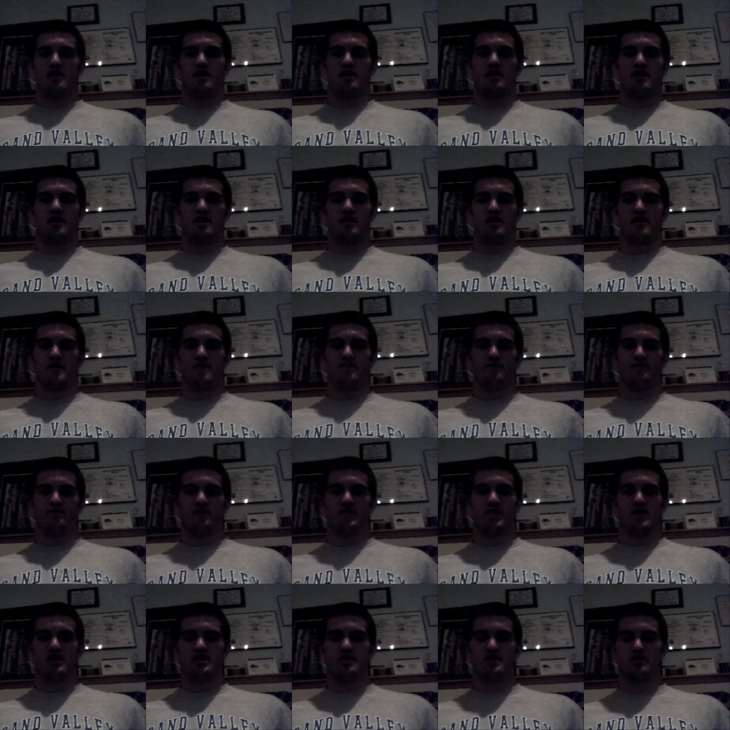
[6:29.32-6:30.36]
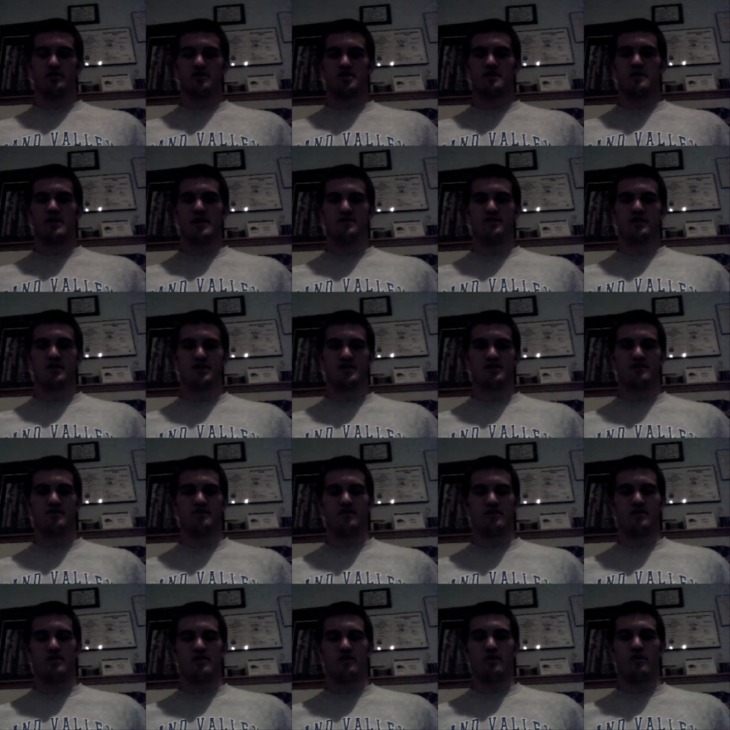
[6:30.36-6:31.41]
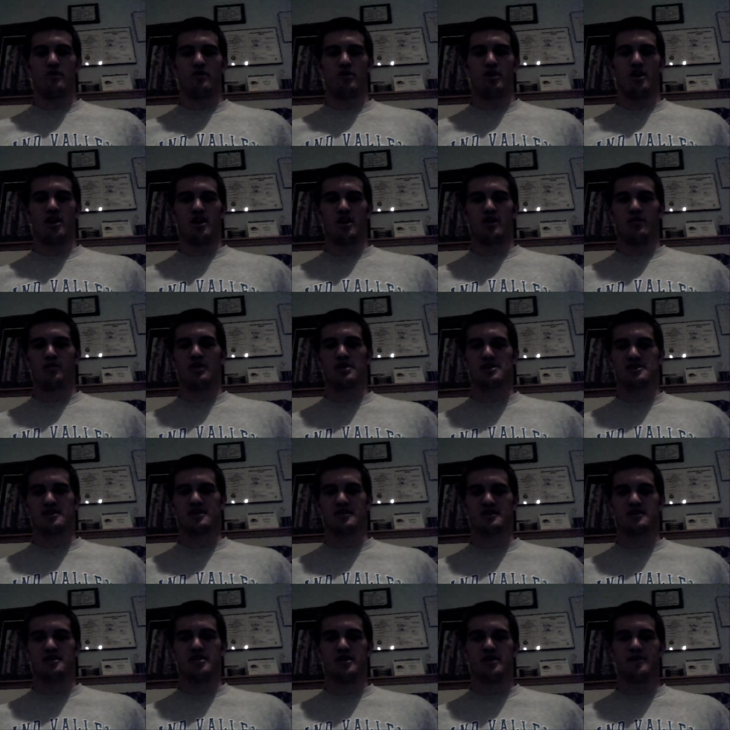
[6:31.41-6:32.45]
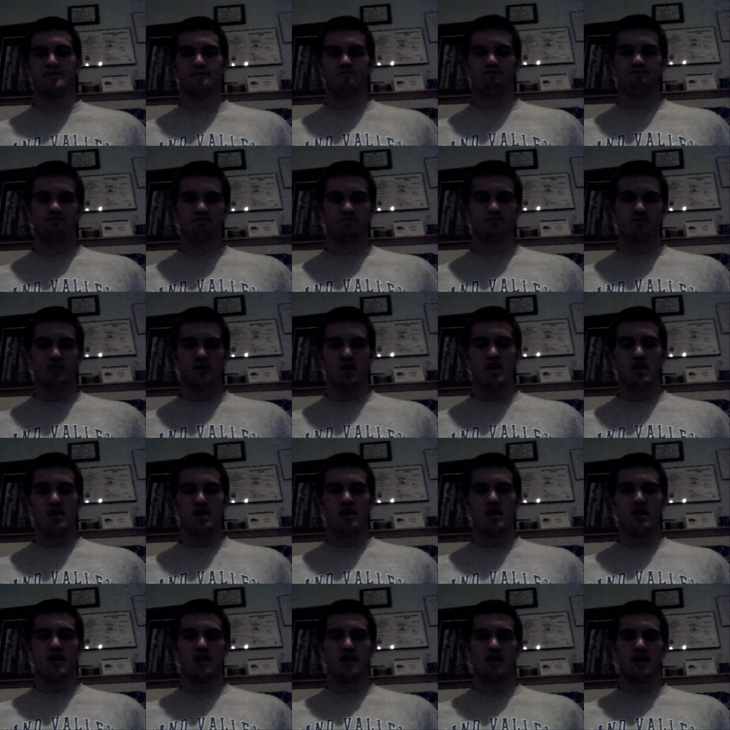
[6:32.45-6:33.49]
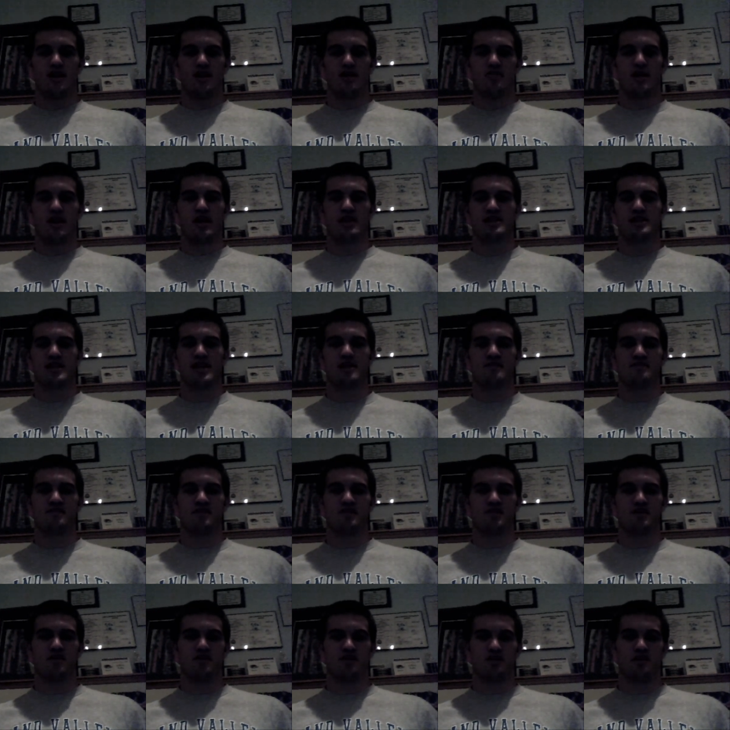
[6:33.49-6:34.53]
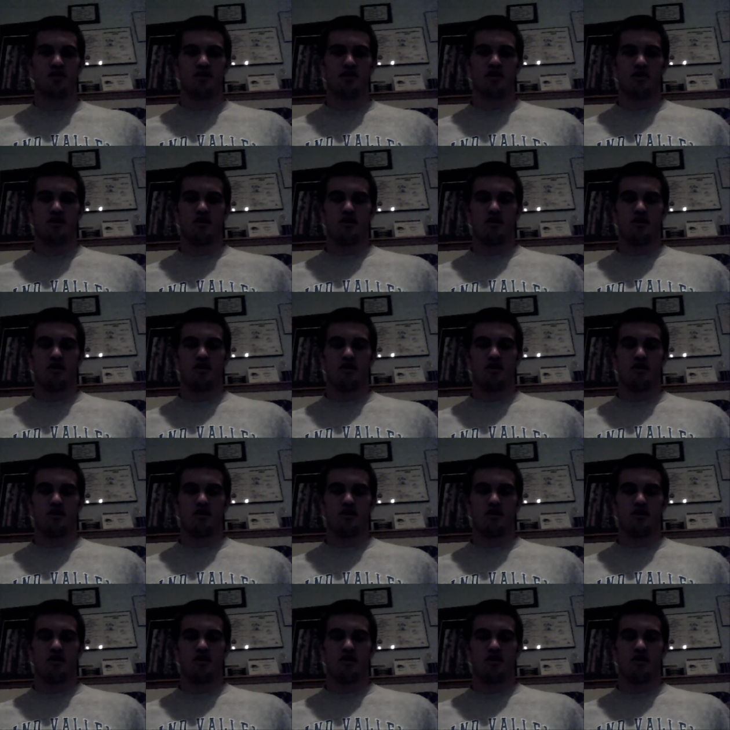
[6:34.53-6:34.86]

So those are my picks for Week 16. And my tiebreaker